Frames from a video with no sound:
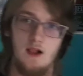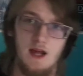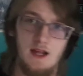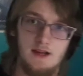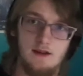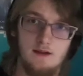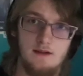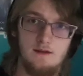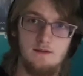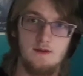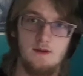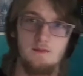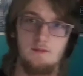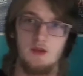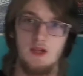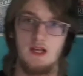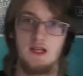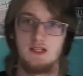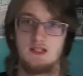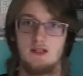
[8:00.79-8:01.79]
I didn't even
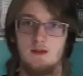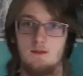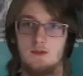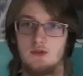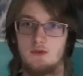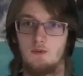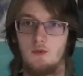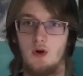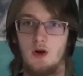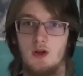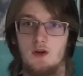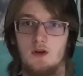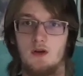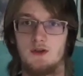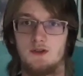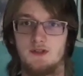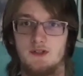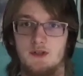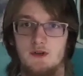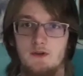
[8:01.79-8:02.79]
play Sims 1
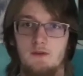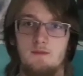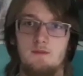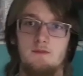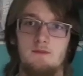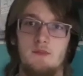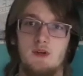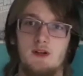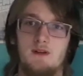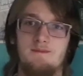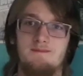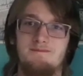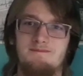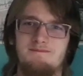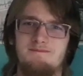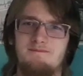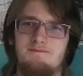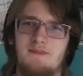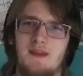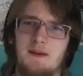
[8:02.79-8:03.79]
also, but
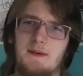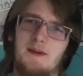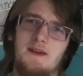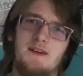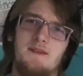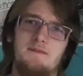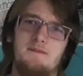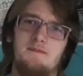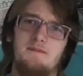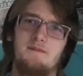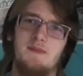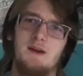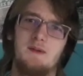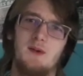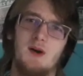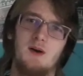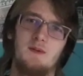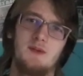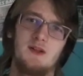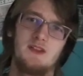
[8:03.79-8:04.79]
maybe
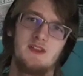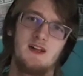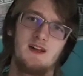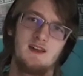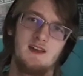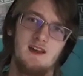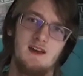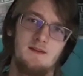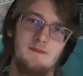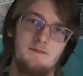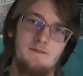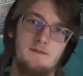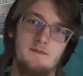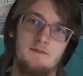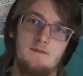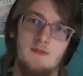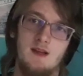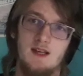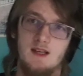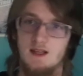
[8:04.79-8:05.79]
I'll play that game
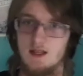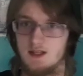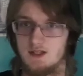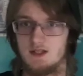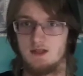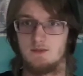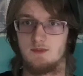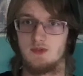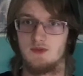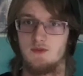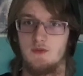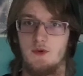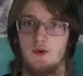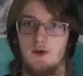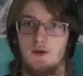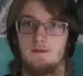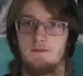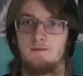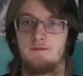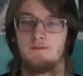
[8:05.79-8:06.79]
and get Sims
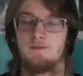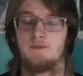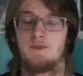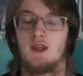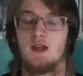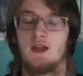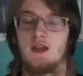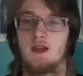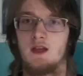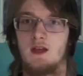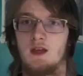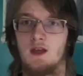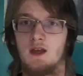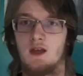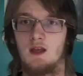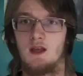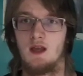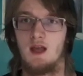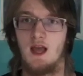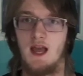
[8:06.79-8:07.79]
4.
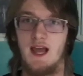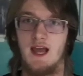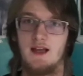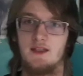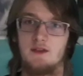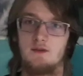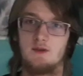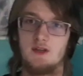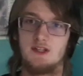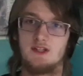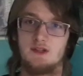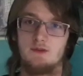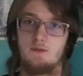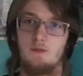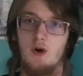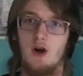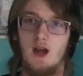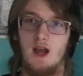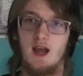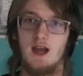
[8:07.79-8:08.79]
And the reason
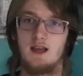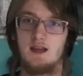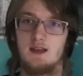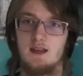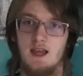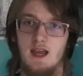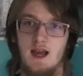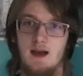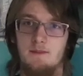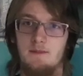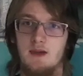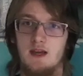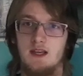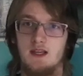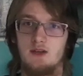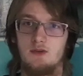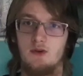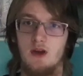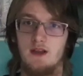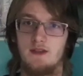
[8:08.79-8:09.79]
why I can't
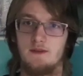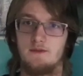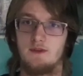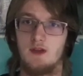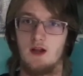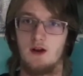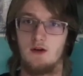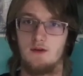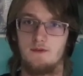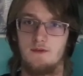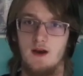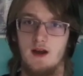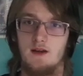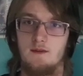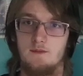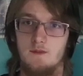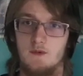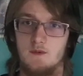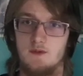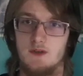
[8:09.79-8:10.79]
make Grand Theft Auto 5
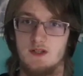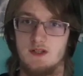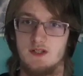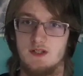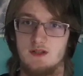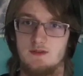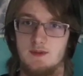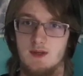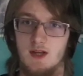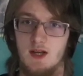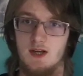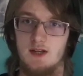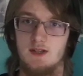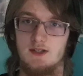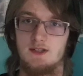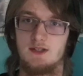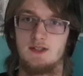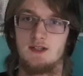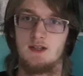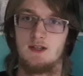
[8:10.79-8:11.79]
movies is
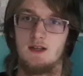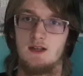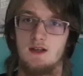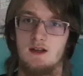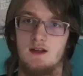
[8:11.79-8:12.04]
because,